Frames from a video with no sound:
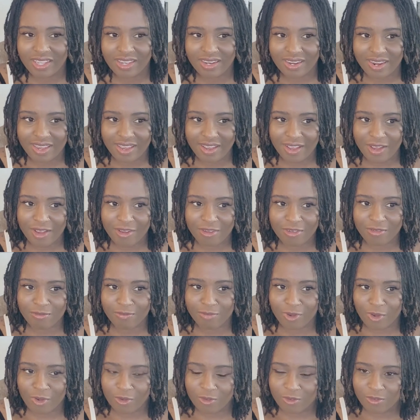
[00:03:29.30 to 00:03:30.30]
enough,
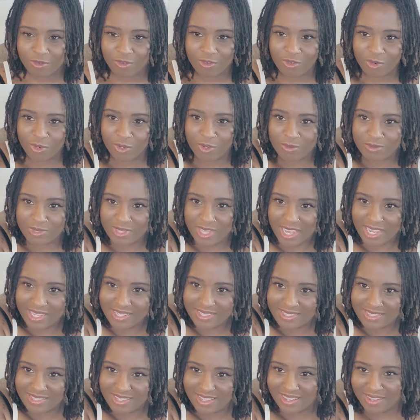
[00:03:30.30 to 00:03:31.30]
both groups
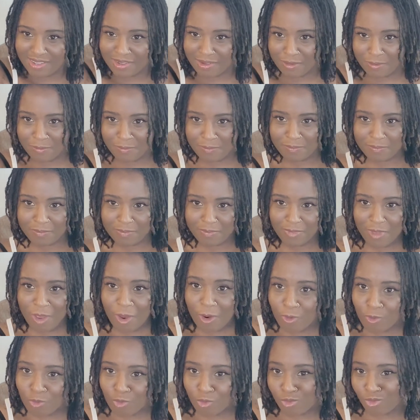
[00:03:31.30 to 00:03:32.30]
had some
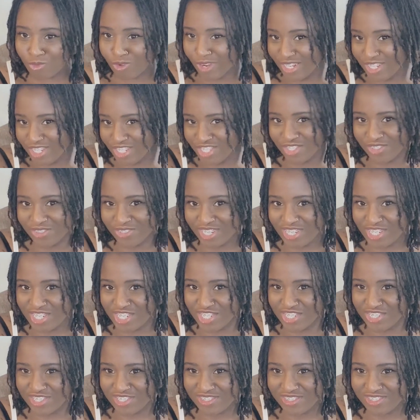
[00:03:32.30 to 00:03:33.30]
racial
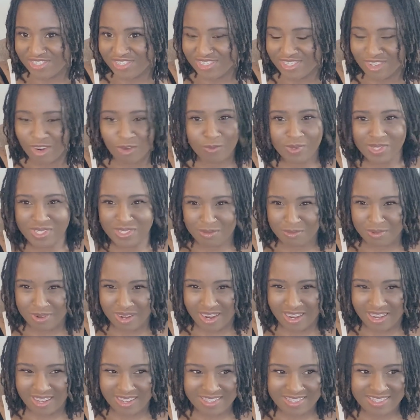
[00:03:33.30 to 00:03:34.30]
issues. Are we
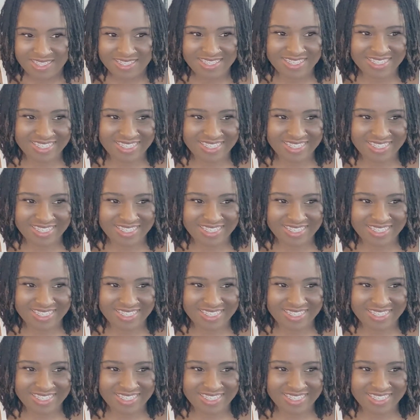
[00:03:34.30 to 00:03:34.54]
surprised?